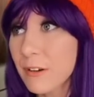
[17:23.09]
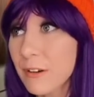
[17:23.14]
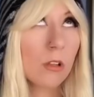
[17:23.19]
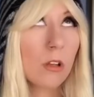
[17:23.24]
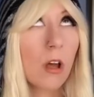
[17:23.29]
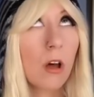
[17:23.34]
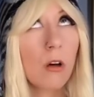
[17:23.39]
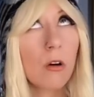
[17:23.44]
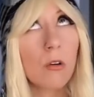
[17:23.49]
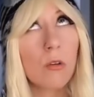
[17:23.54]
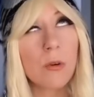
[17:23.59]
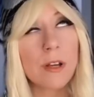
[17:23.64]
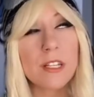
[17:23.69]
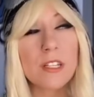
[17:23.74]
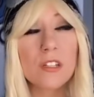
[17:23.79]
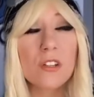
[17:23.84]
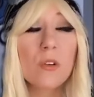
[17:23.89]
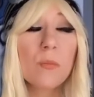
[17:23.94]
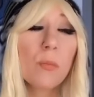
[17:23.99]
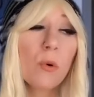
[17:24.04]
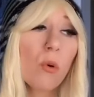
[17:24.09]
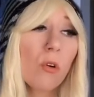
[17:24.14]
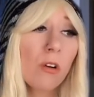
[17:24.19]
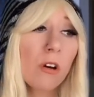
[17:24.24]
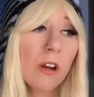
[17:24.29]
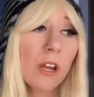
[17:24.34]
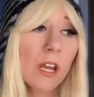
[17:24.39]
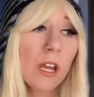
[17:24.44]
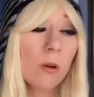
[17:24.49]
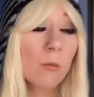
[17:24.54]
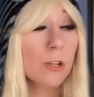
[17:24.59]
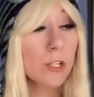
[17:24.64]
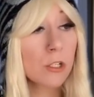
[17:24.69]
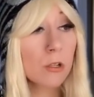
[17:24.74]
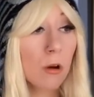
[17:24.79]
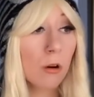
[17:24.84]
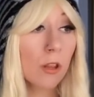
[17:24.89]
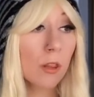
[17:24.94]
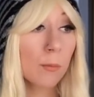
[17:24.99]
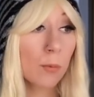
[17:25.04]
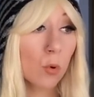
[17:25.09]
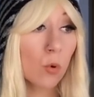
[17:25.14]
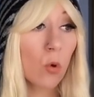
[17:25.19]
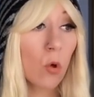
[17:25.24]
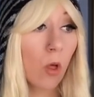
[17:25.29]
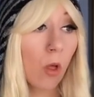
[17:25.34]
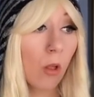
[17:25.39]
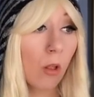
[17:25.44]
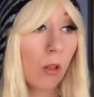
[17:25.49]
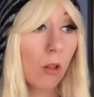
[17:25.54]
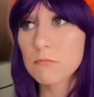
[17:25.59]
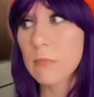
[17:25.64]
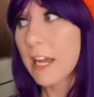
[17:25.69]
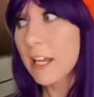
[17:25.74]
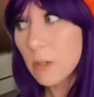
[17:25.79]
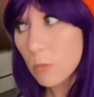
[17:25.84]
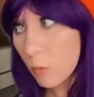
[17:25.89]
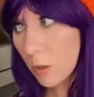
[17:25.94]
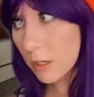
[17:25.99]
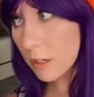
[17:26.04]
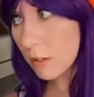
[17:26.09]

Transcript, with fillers: No, it's so boring. We should go to the pool. I don't want